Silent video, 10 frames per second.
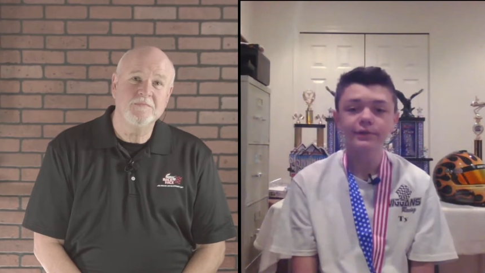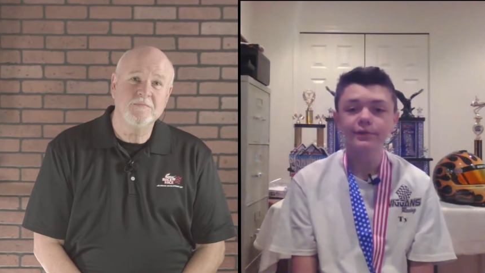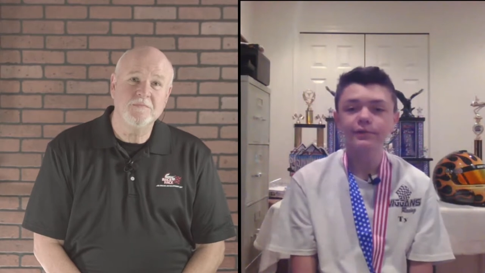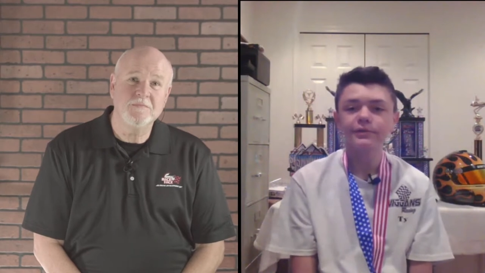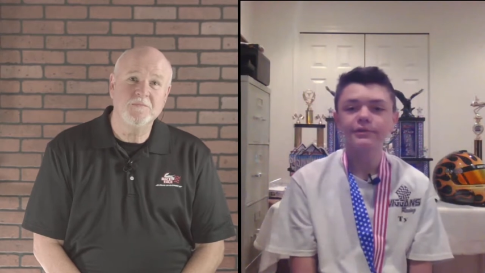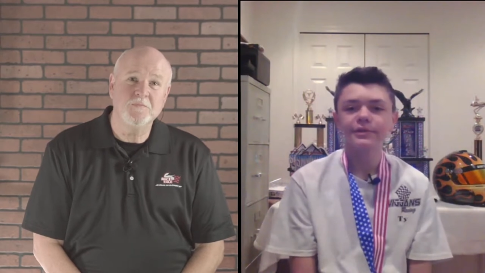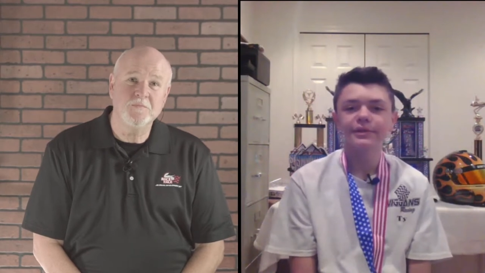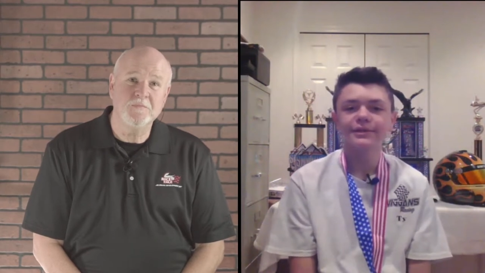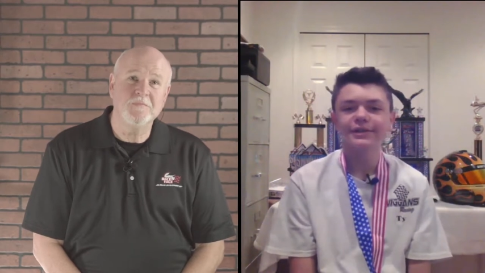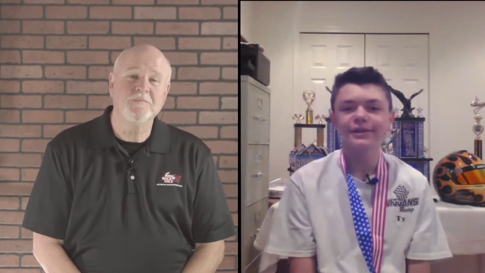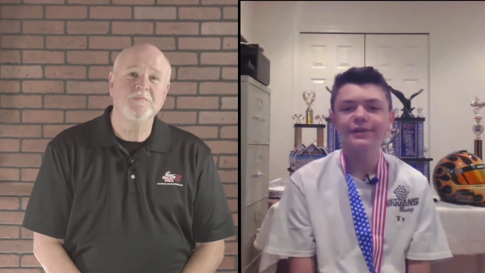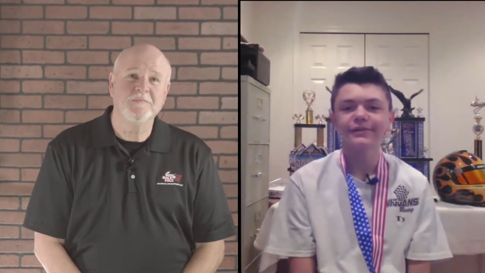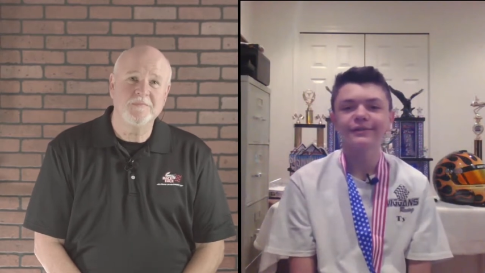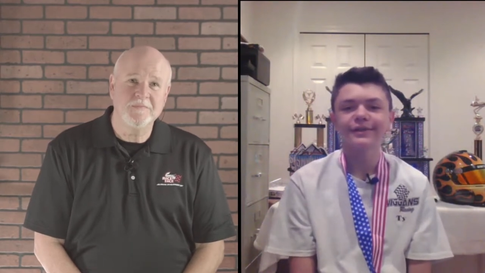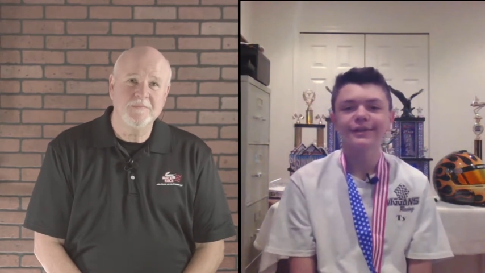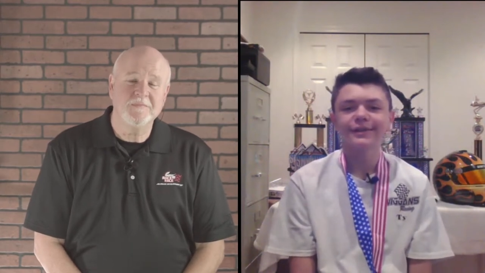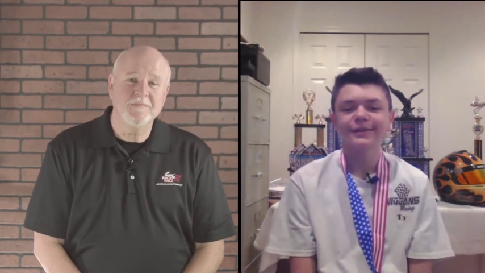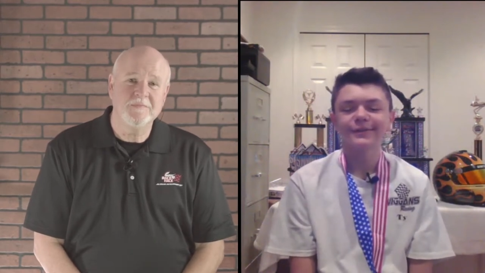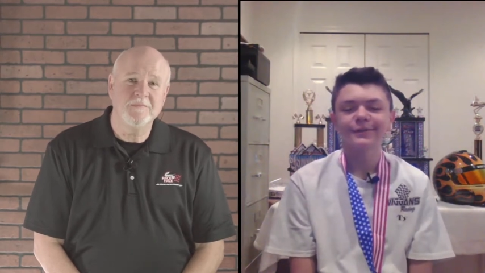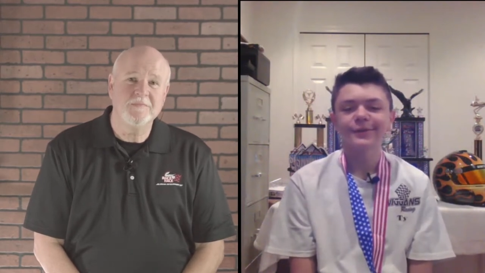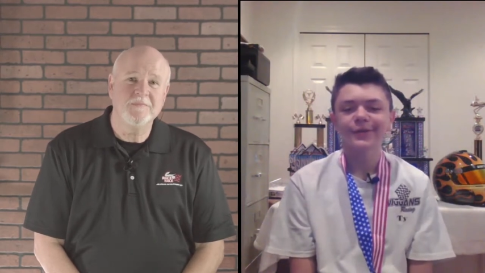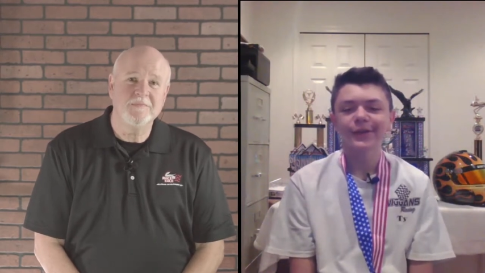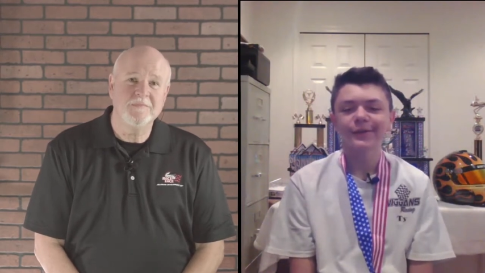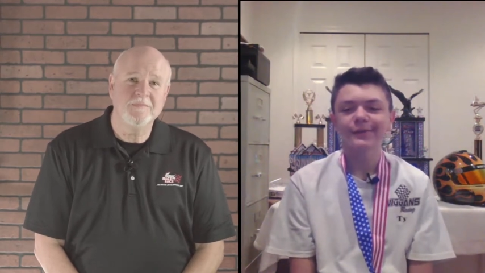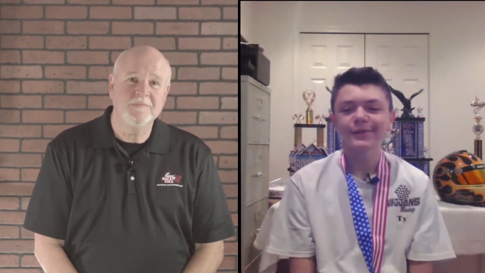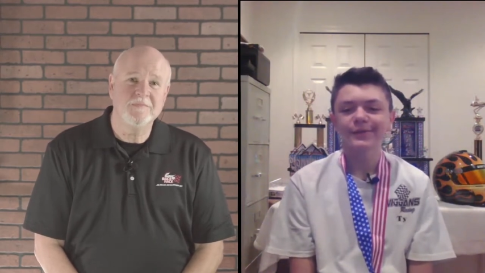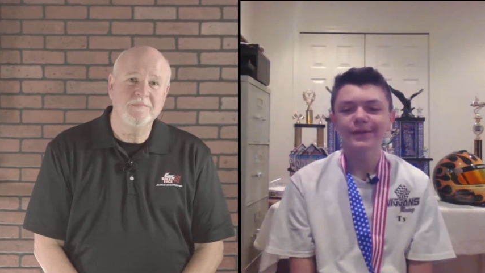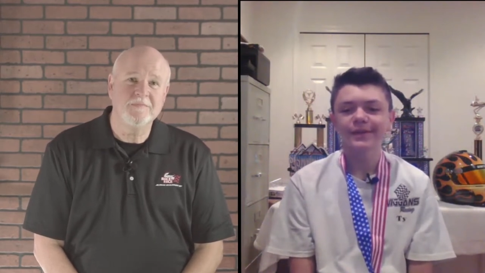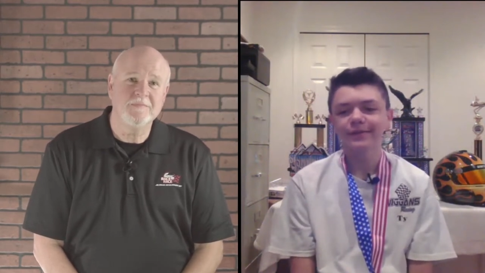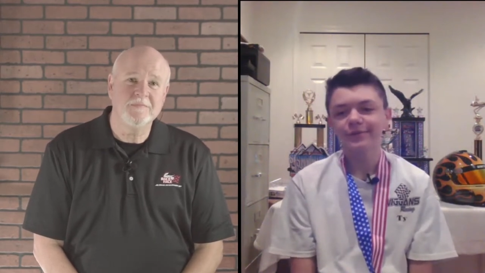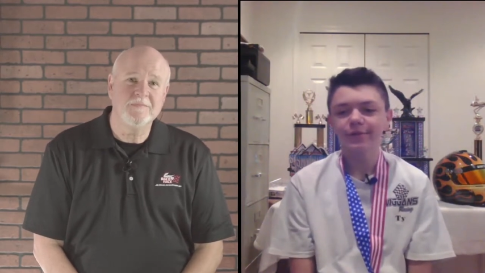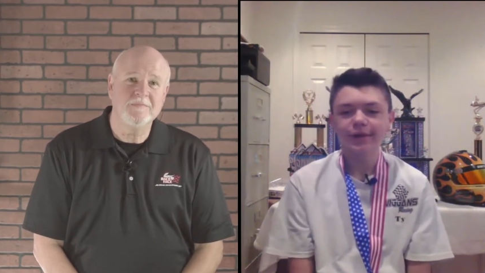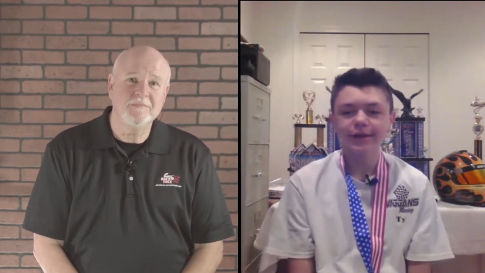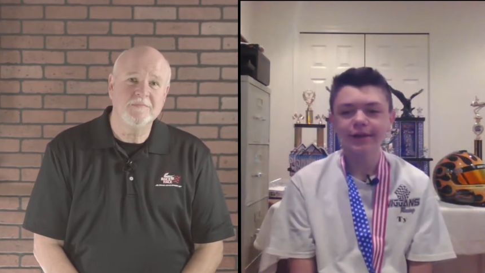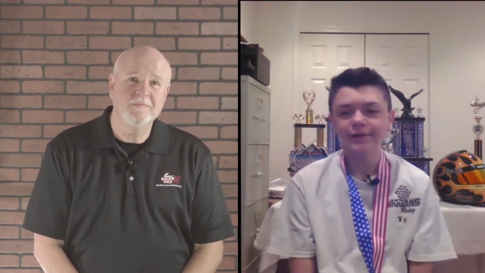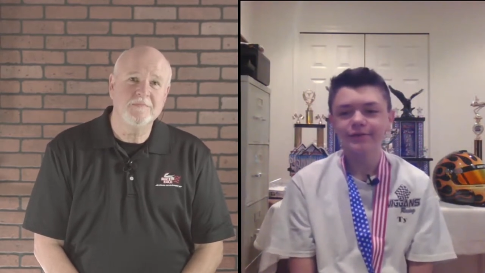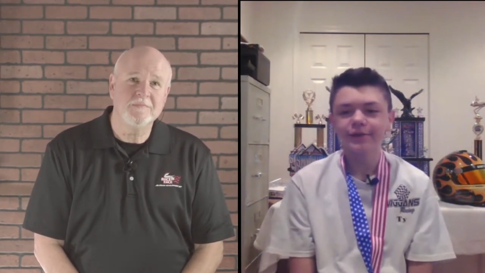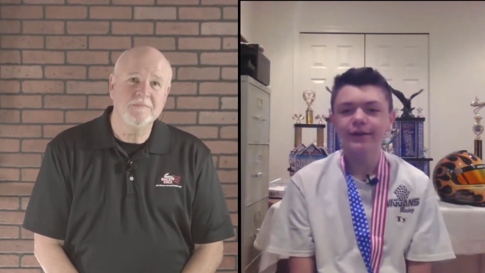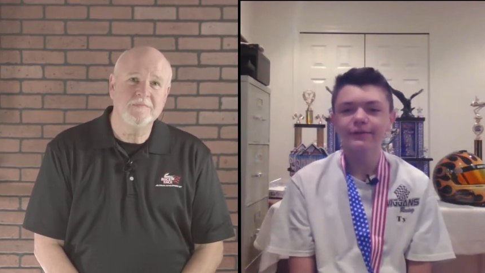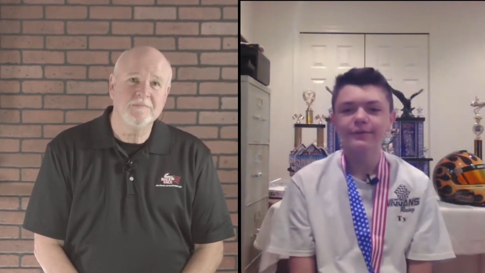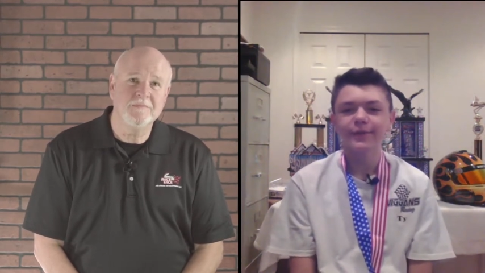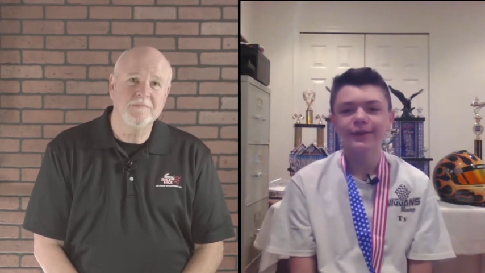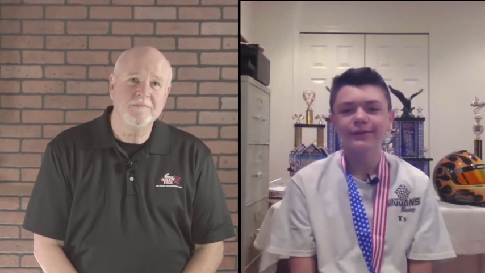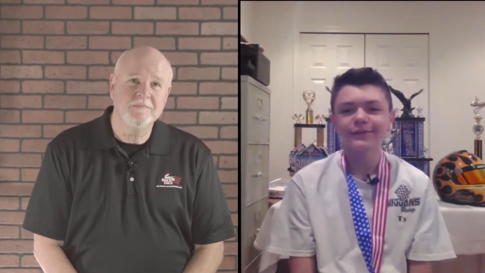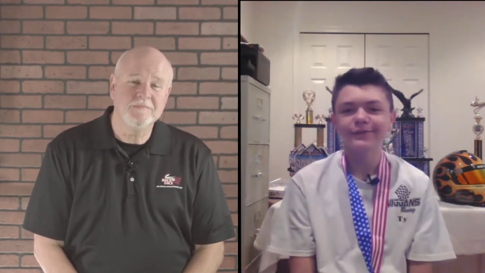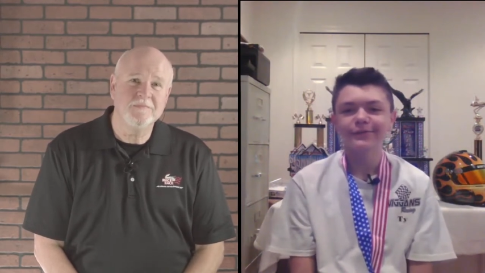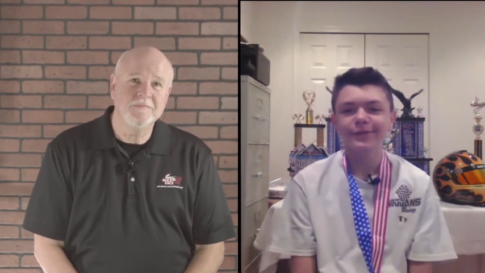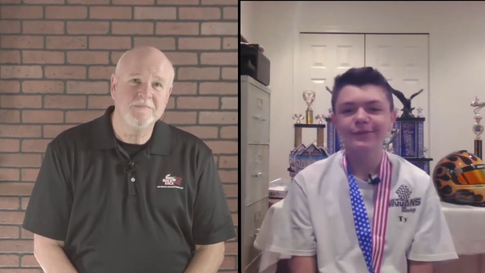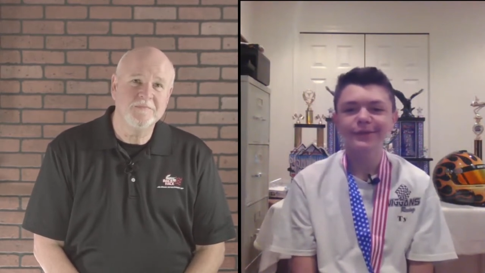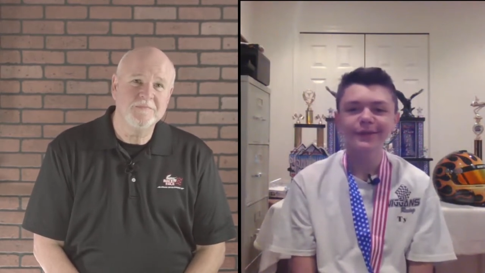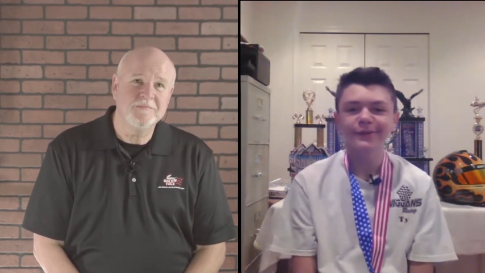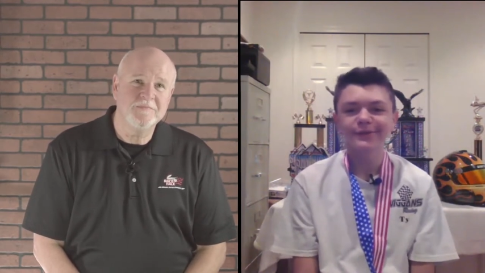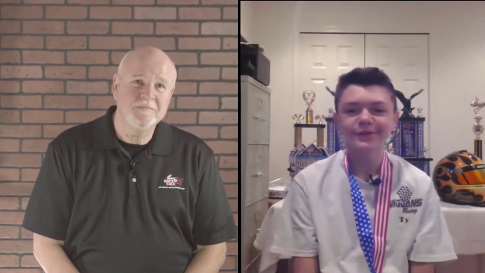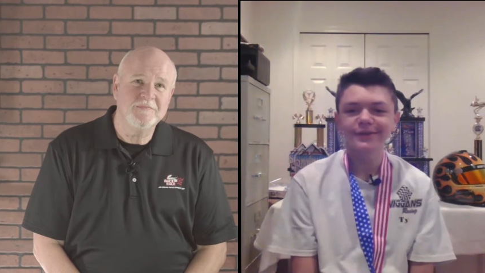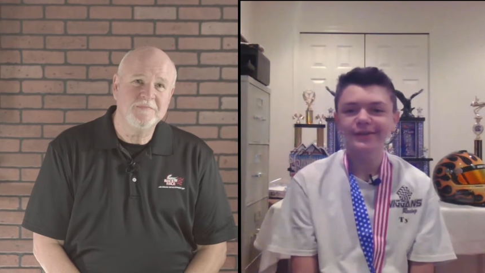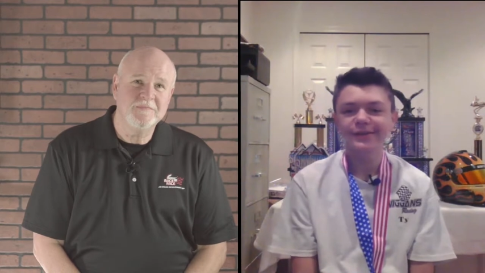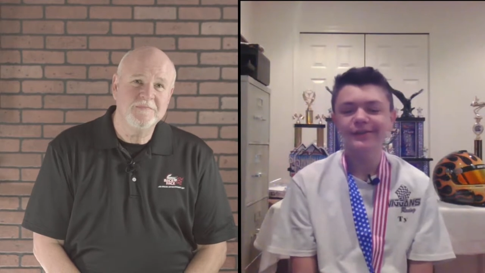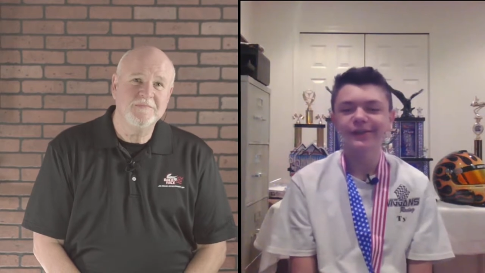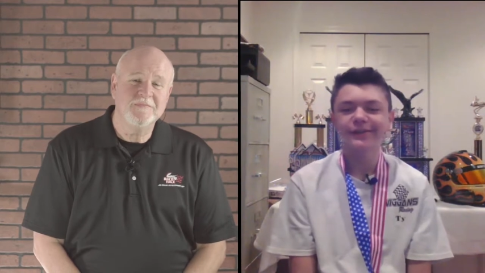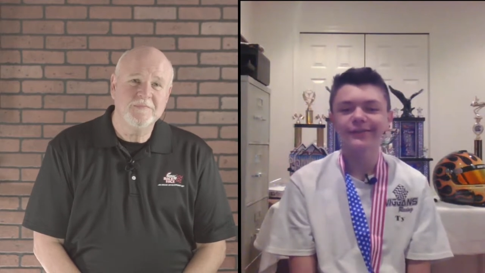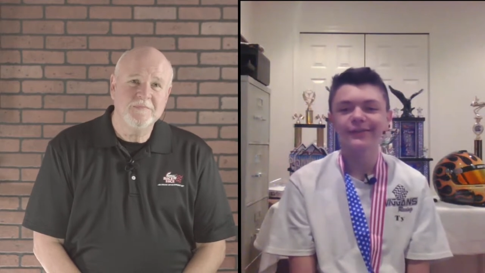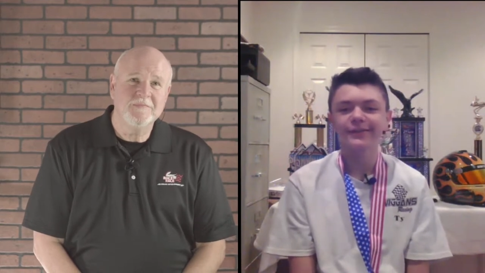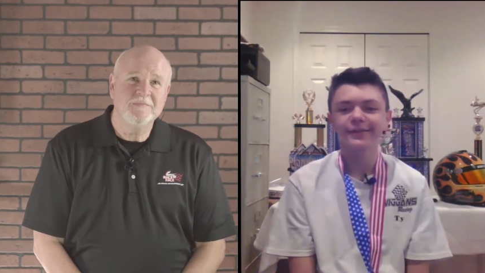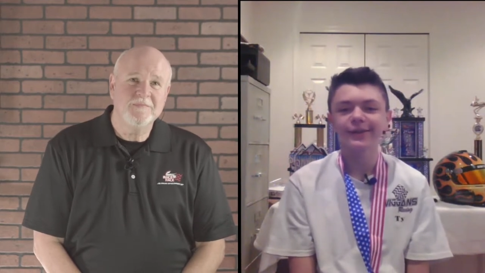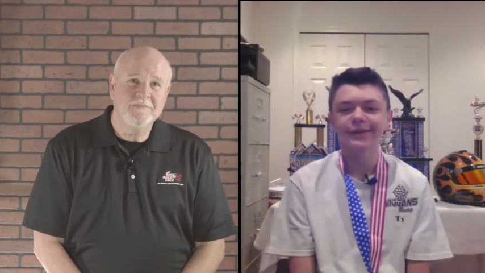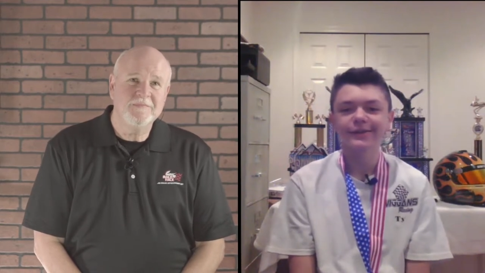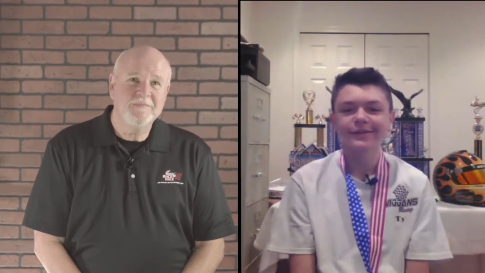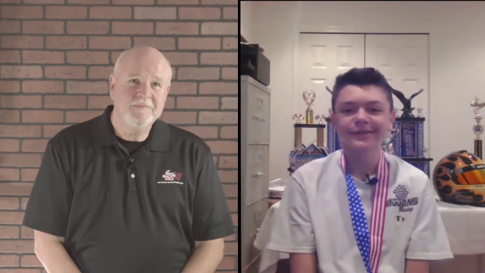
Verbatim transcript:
Speaker 1: cool because you know, for them it's like, well, I can't drive. I'm not 15 or 16 yet, and it's like,